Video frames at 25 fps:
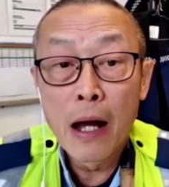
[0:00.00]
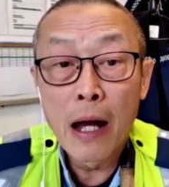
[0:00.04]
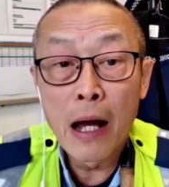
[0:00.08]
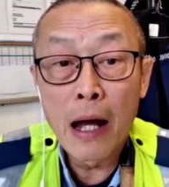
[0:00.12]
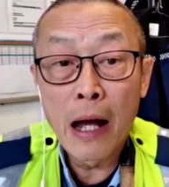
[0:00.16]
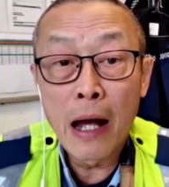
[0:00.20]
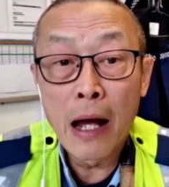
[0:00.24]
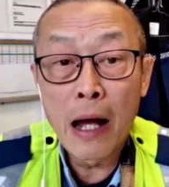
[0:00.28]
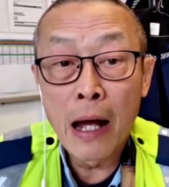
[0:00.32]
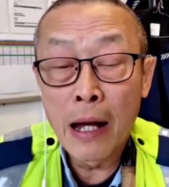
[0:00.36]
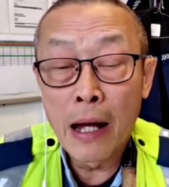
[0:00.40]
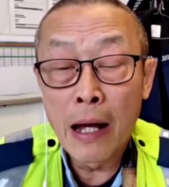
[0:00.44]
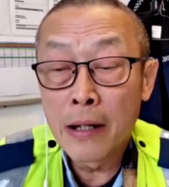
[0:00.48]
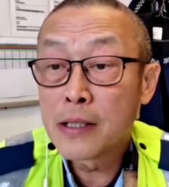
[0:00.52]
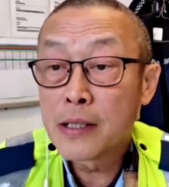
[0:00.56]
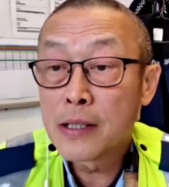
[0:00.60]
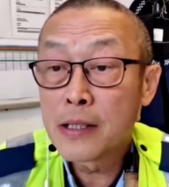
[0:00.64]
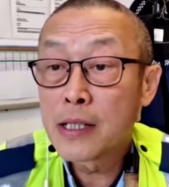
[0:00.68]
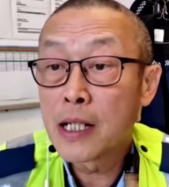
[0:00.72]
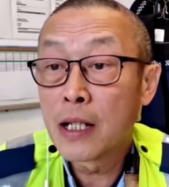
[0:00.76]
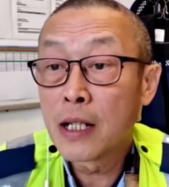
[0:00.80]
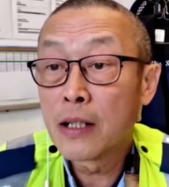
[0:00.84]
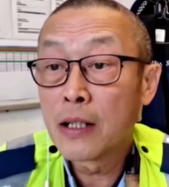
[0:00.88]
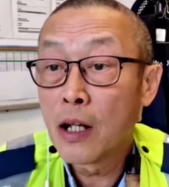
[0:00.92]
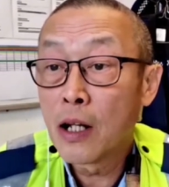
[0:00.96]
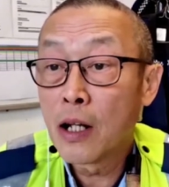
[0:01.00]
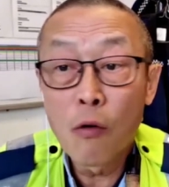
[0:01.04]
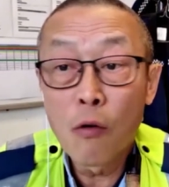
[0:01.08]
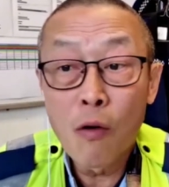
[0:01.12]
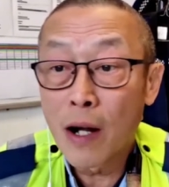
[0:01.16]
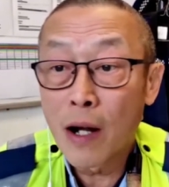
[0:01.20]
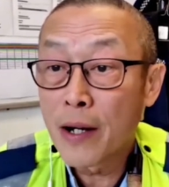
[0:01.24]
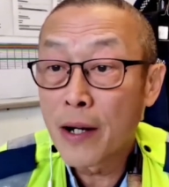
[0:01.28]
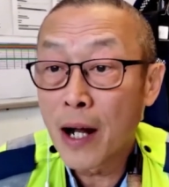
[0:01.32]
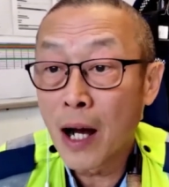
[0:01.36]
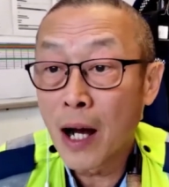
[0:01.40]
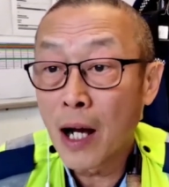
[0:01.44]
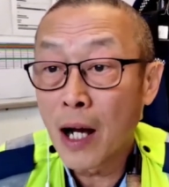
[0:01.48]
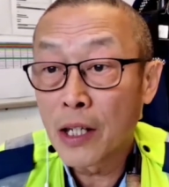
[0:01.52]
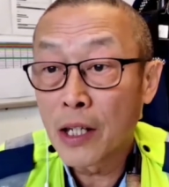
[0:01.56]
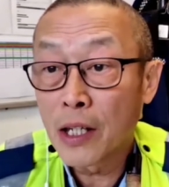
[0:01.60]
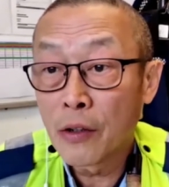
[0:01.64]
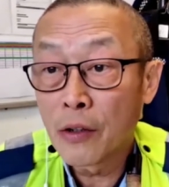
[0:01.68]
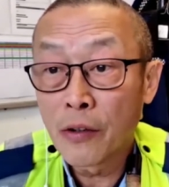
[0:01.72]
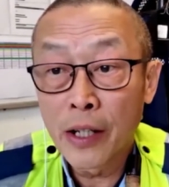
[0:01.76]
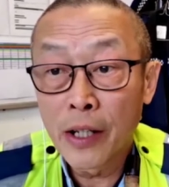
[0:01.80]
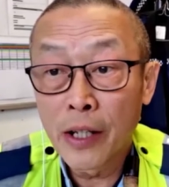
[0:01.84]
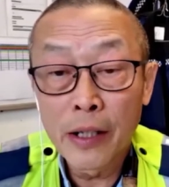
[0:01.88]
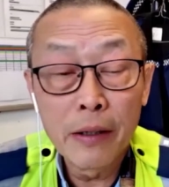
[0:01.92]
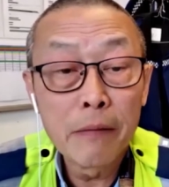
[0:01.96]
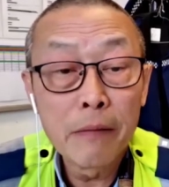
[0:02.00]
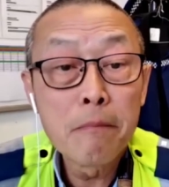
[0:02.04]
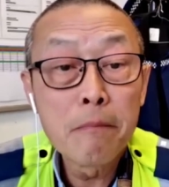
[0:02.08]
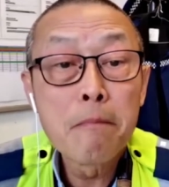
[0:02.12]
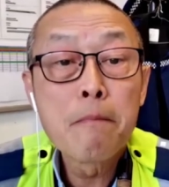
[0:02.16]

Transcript: and no one arguing,